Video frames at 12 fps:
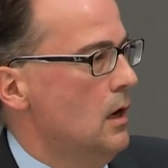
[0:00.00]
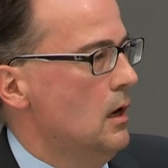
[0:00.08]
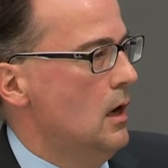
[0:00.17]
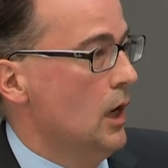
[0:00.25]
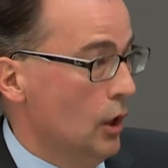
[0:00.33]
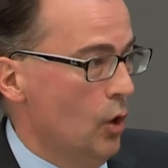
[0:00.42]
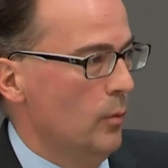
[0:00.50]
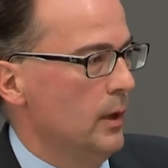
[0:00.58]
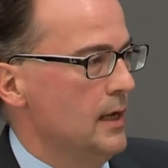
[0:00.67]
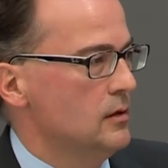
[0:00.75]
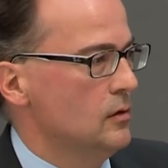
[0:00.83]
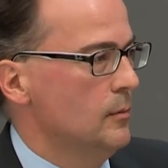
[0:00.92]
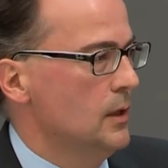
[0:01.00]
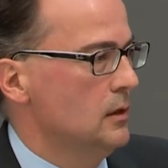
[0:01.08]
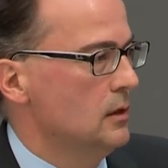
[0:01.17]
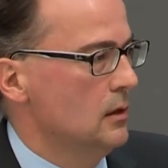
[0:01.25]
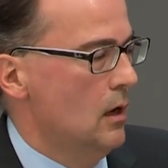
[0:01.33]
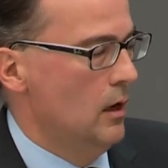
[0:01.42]
a global
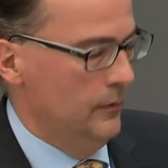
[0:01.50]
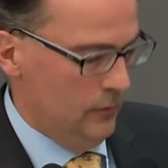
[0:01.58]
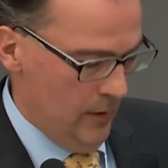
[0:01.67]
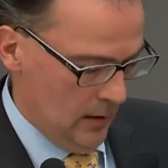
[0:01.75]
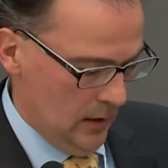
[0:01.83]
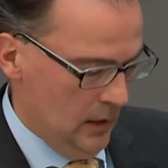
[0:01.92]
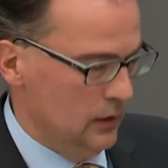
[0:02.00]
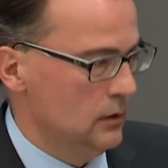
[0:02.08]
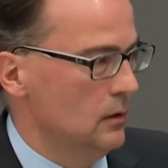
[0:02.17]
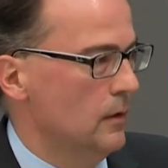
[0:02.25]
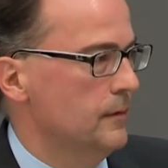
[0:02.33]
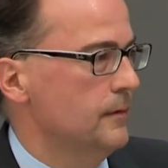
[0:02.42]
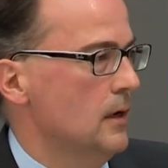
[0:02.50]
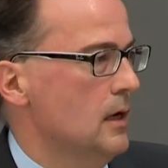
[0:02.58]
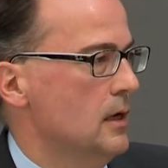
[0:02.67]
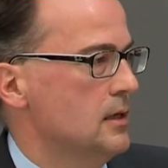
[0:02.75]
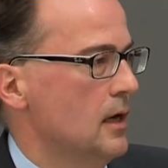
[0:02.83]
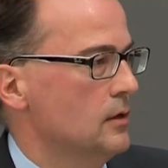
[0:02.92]
instrument on the recognition of
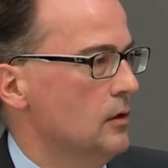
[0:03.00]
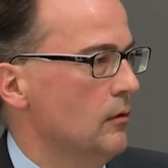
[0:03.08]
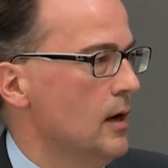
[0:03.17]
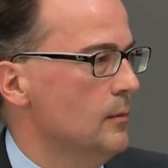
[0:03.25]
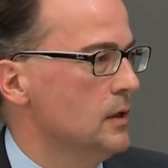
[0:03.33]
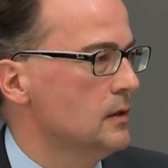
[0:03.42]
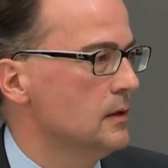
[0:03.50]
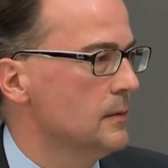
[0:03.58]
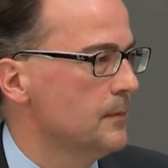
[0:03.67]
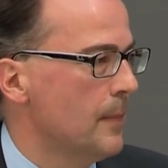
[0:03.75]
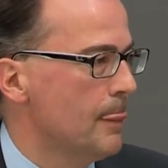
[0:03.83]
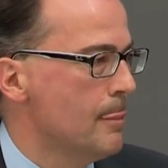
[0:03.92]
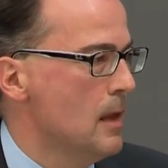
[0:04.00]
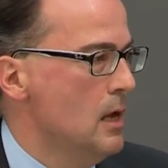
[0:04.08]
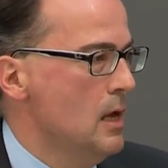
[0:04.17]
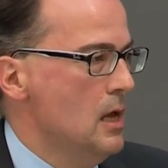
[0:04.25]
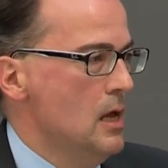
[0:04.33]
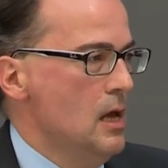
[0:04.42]
such agreements.
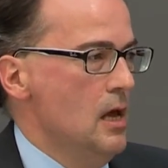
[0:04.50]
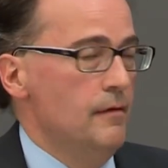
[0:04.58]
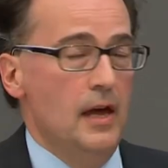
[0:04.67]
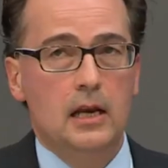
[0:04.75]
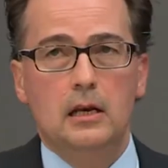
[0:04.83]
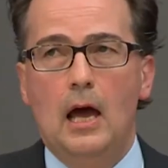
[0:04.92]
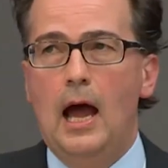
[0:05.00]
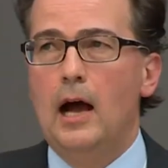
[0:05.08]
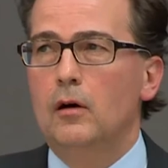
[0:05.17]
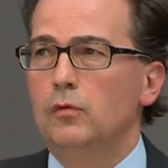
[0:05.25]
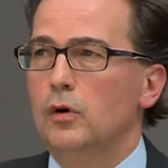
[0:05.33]
Then our